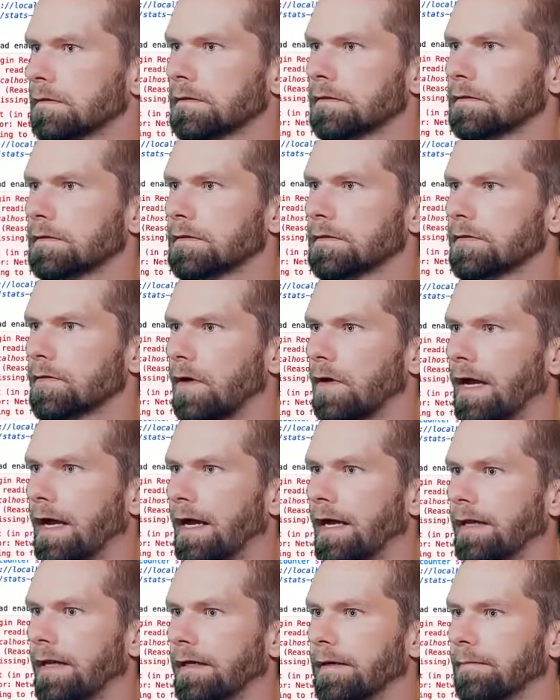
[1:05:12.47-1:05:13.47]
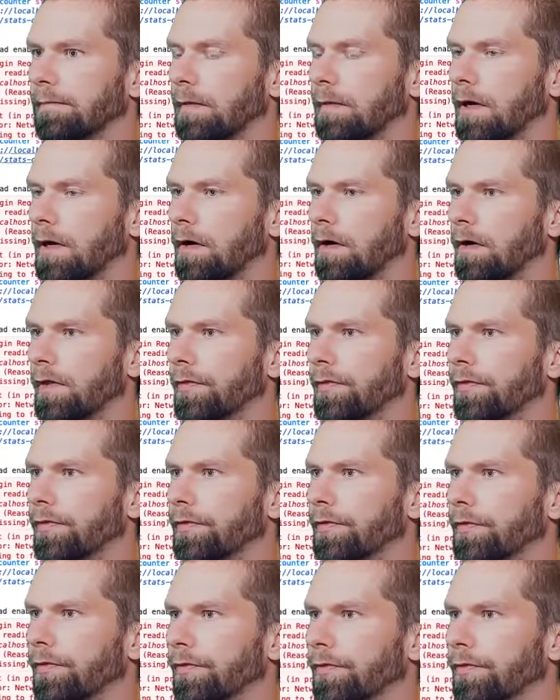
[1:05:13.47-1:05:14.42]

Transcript: So I am on.